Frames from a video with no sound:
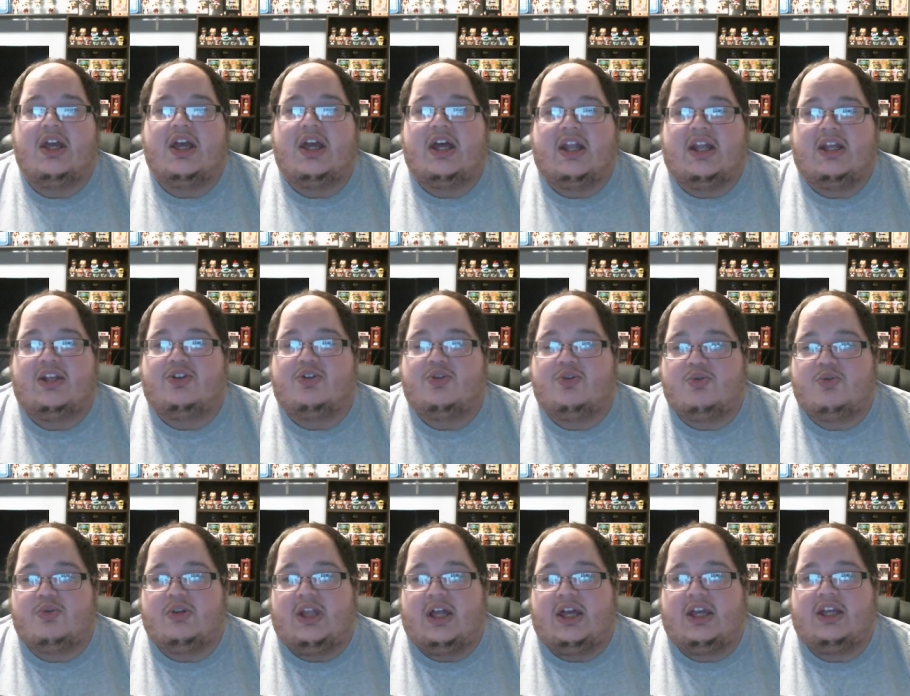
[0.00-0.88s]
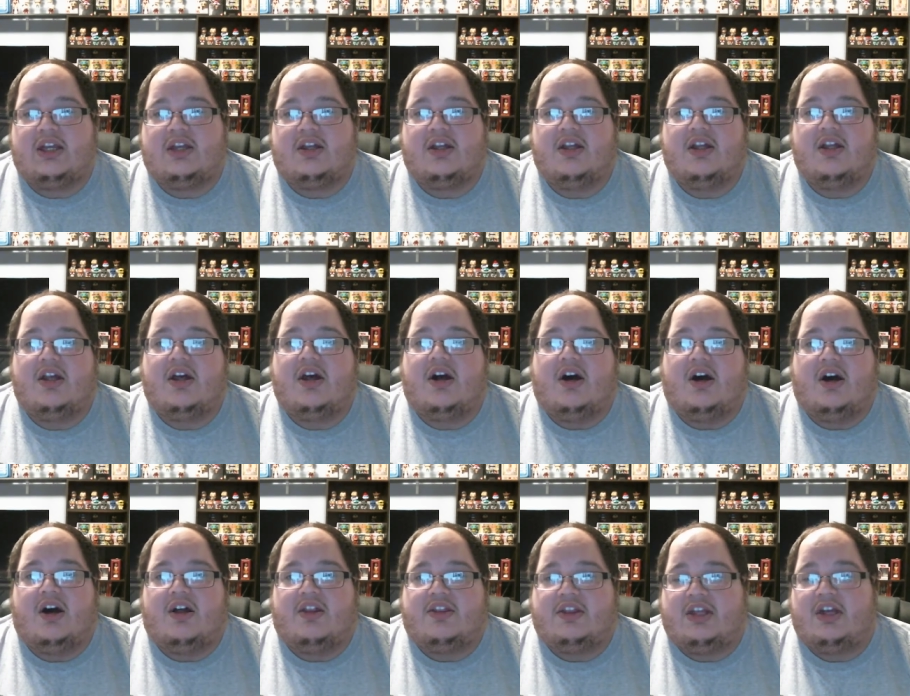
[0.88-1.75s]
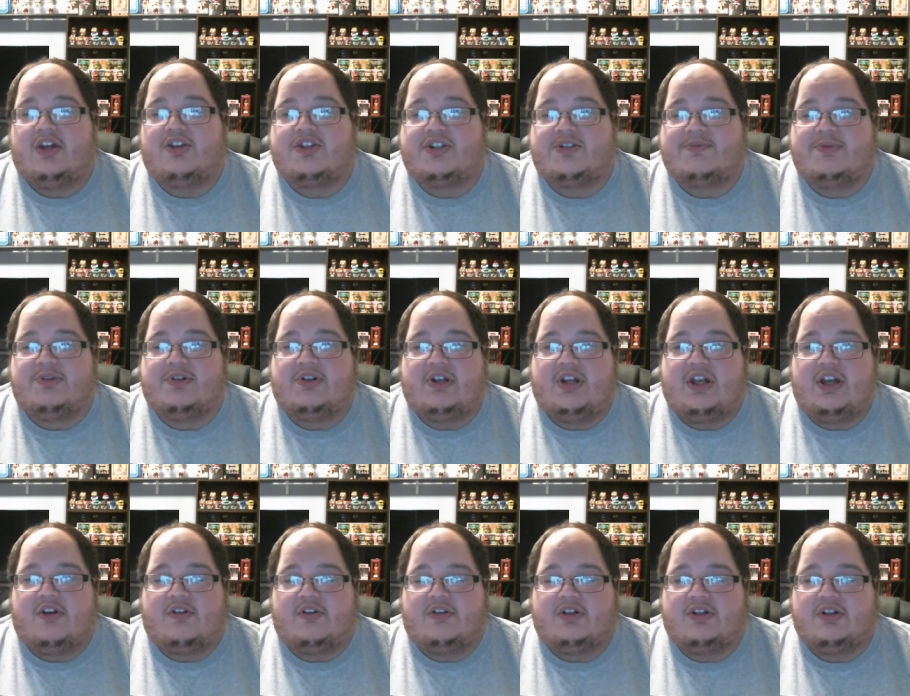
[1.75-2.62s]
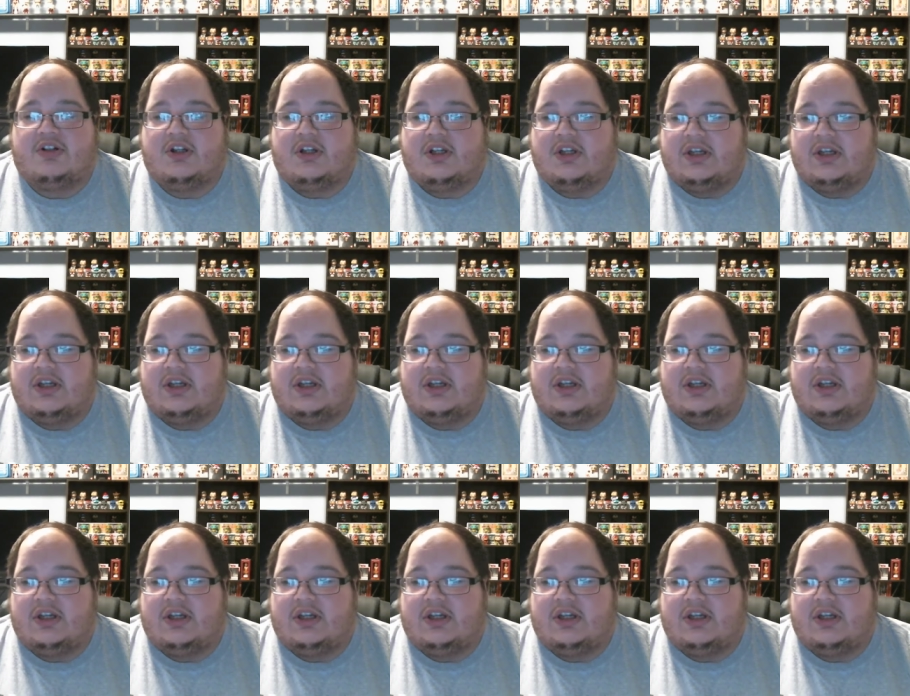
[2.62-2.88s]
and I do like the Undisputed Era.